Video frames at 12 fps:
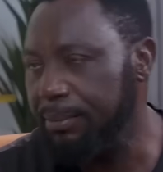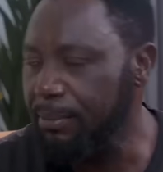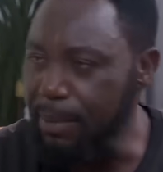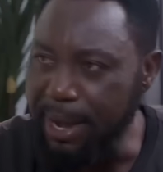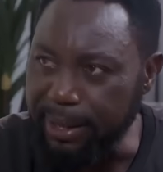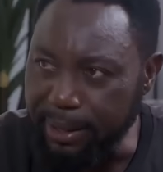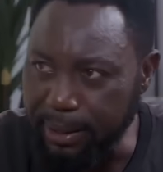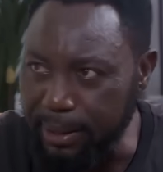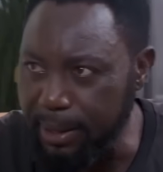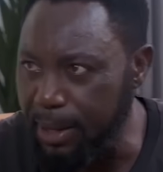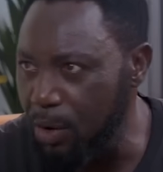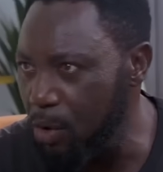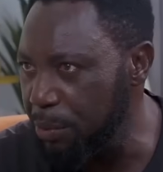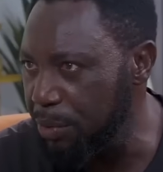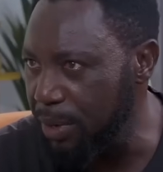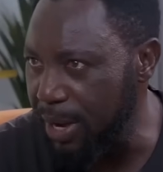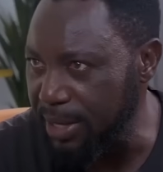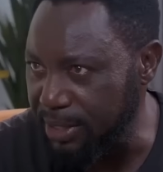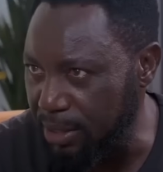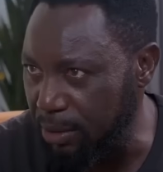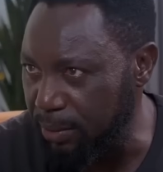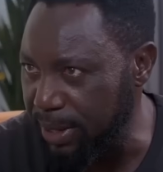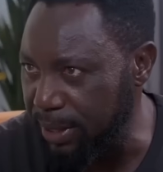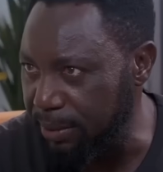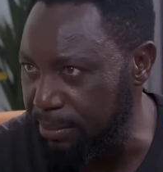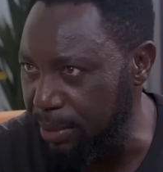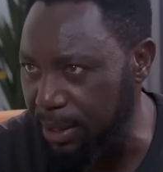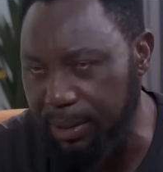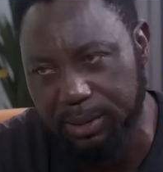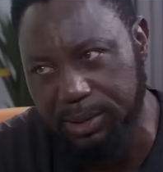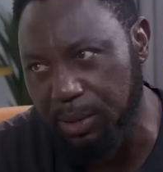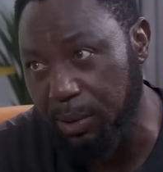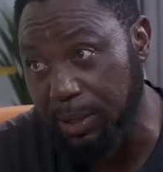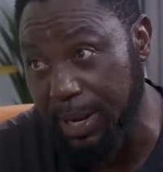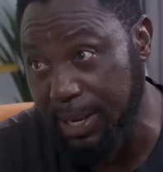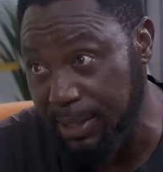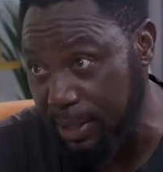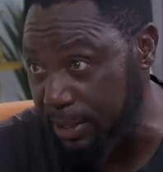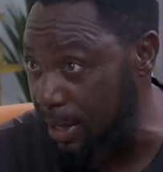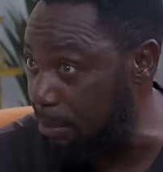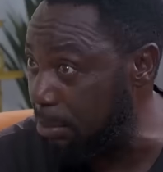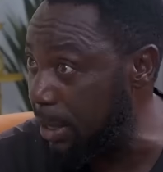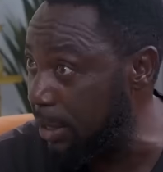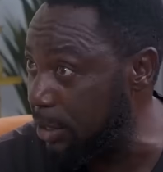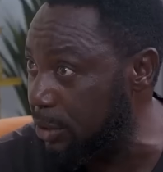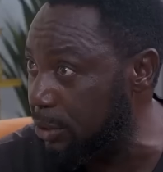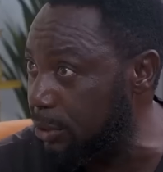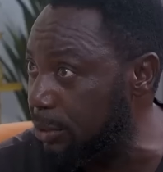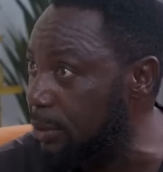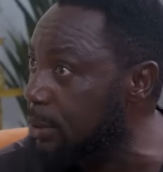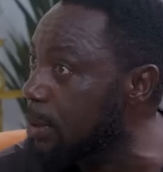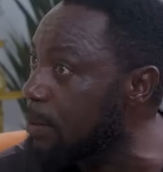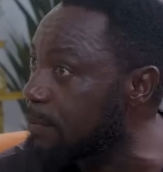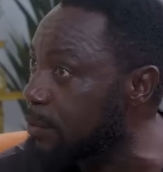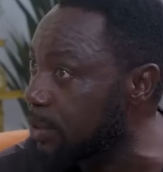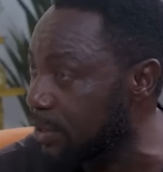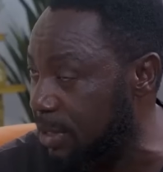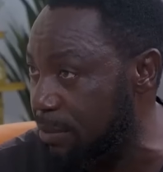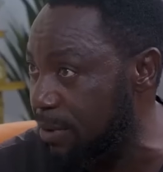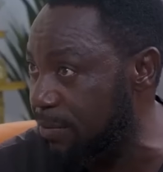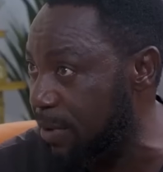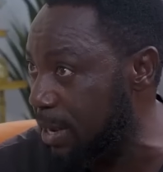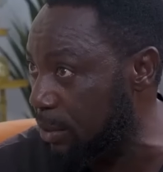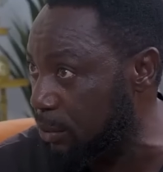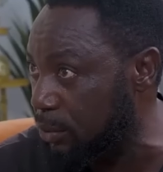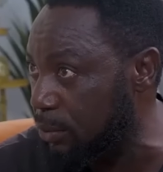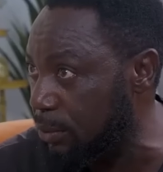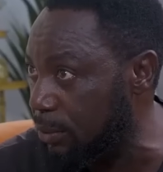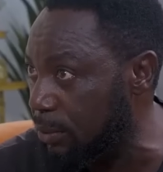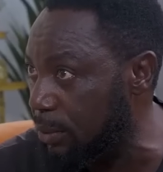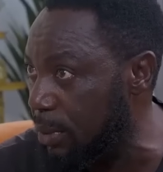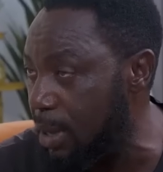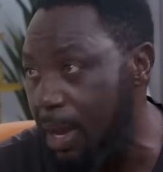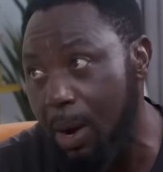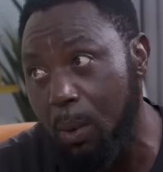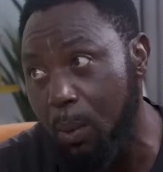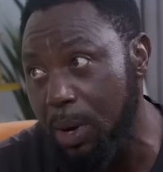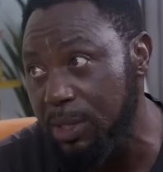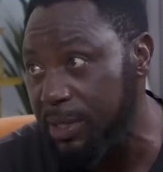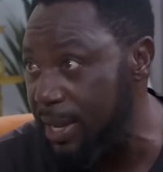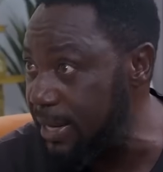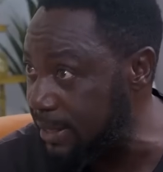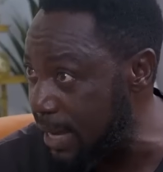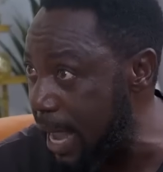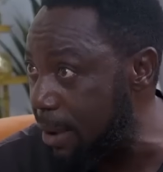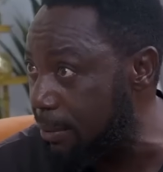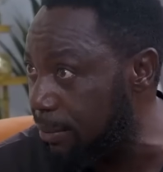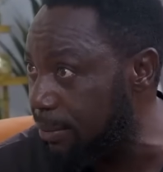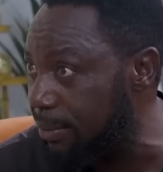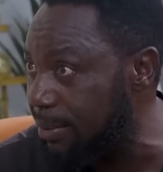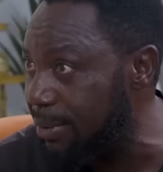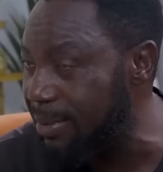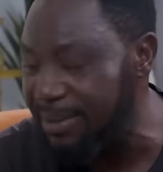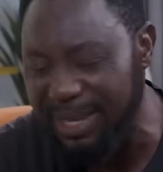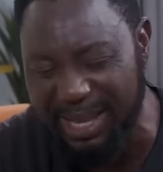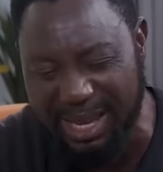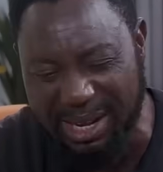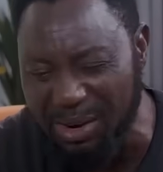Mike, I hope you guys are ready because the organizers are planning to come for the semi-finals. And once they're in town, they can